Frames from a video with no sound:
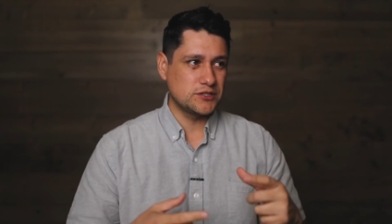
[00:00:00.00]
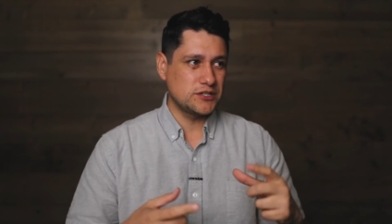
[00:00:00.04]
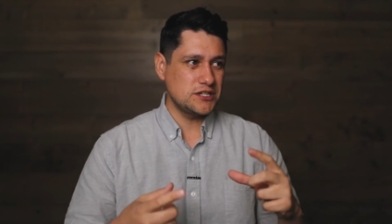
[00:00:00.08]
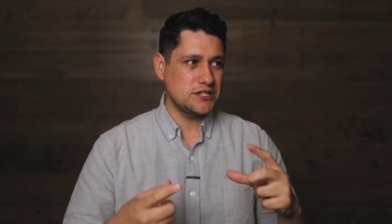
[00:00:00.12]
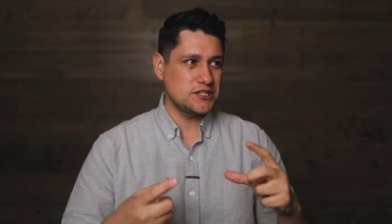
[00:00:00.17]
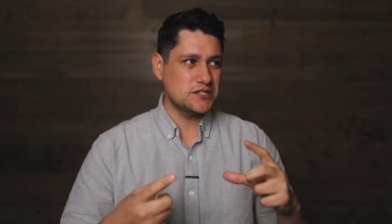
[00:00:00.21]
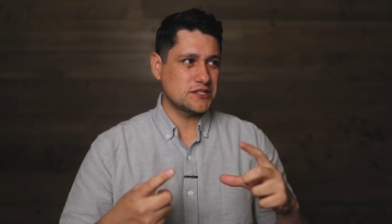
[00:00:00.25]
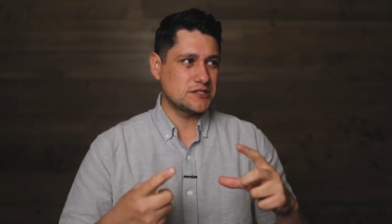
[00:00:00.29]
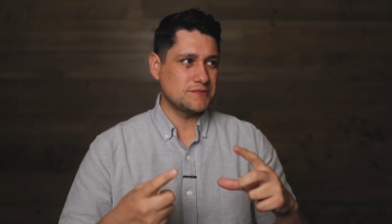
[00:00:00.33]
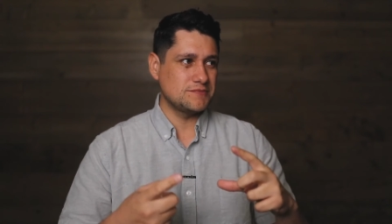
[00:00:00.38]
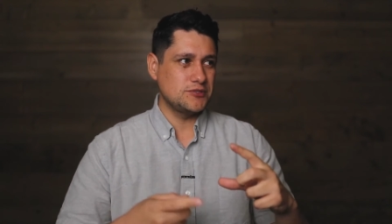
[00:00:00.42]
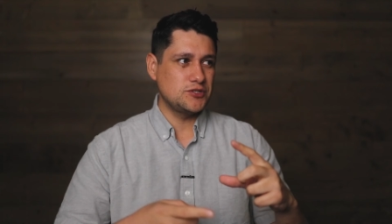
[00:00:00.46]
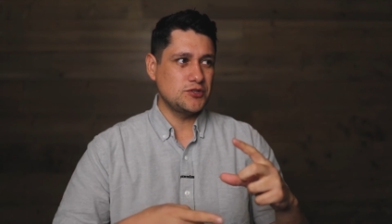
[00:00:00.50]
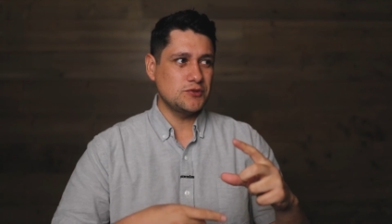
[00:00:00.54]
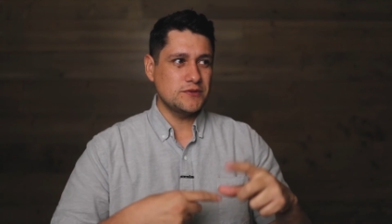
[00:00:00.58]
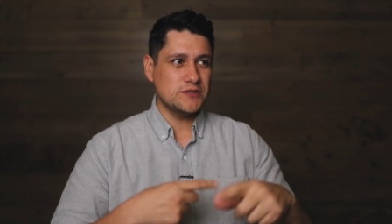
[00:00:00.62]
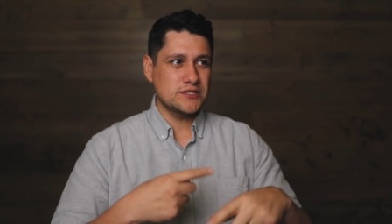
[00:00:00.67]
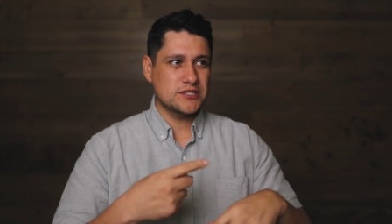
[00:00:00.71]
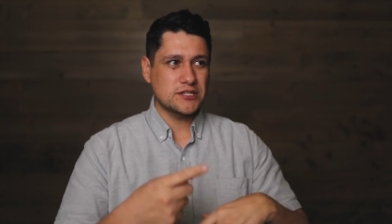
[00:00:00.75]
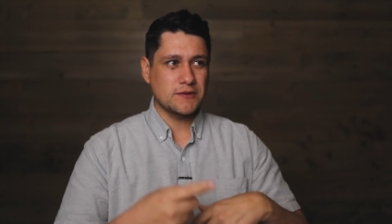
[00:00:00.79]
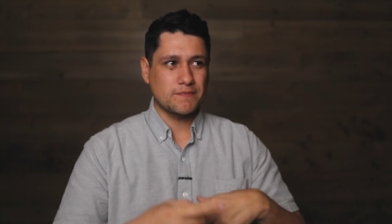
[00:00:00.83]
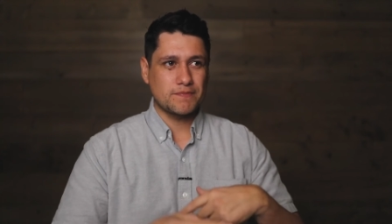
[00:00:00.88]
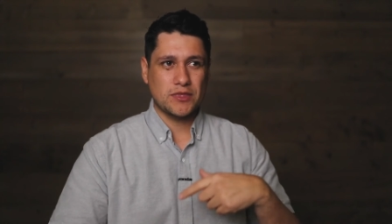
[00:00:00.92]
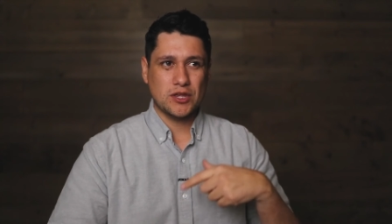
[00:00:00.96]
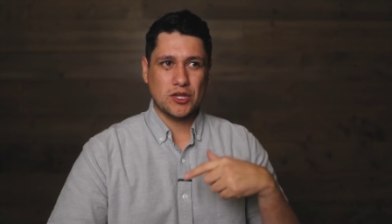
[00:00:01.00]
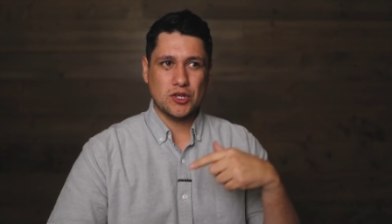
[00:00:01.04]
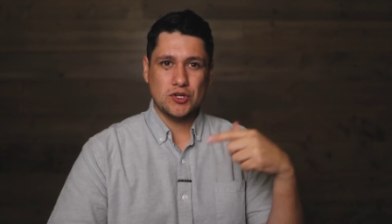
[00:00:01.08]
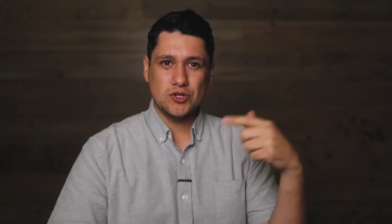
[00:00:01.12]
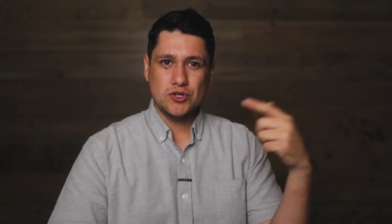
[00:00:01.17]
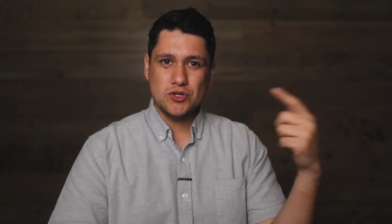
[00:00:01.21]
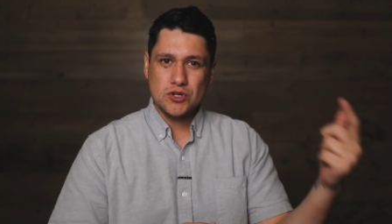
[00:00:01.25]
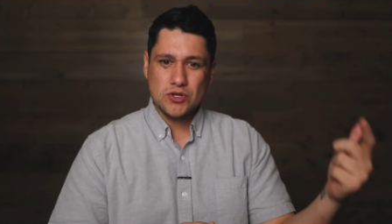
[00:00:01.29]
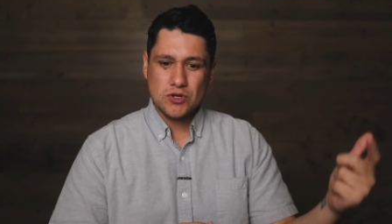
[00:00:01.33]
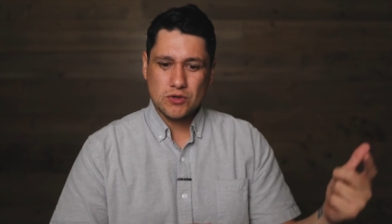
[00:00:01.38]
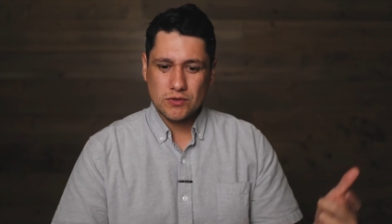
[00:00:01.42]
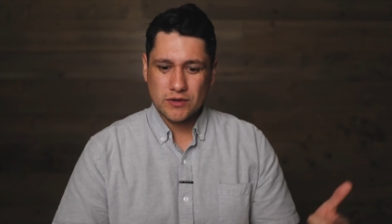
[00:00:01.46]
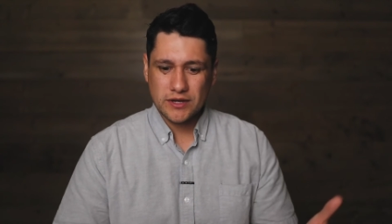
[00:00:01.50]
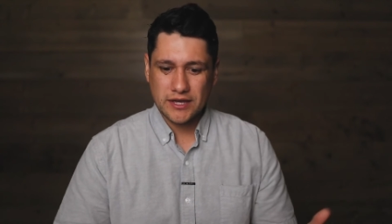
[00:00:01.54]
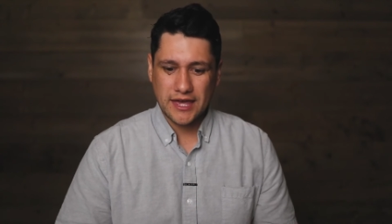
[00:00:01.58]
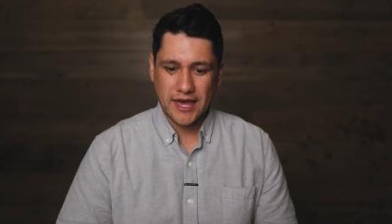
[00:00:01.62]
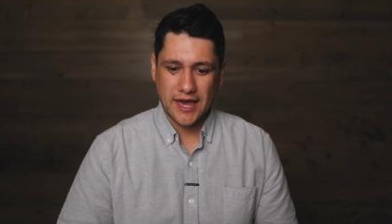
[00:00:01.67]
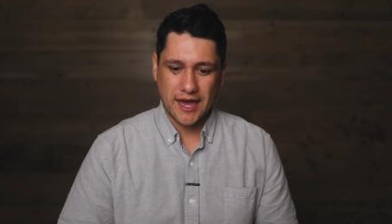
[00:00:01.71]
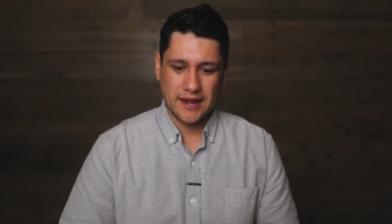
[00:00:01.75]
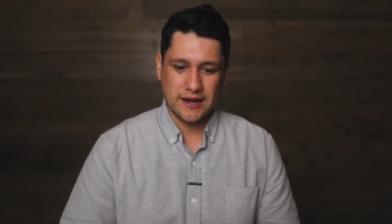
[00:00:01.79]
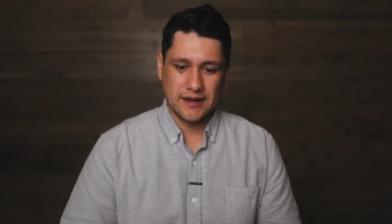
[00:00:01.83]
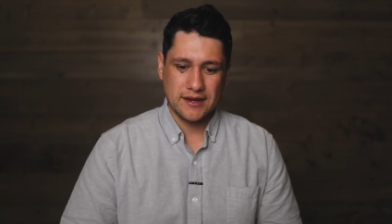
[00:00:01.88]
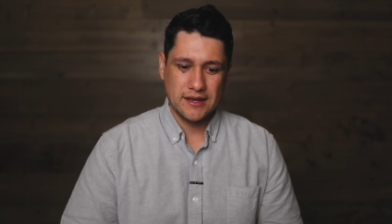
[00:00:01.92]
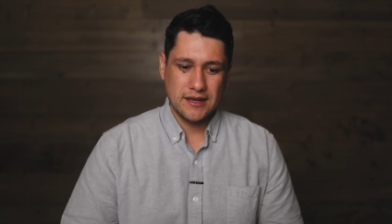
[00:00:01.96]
Jesus is doing something new again.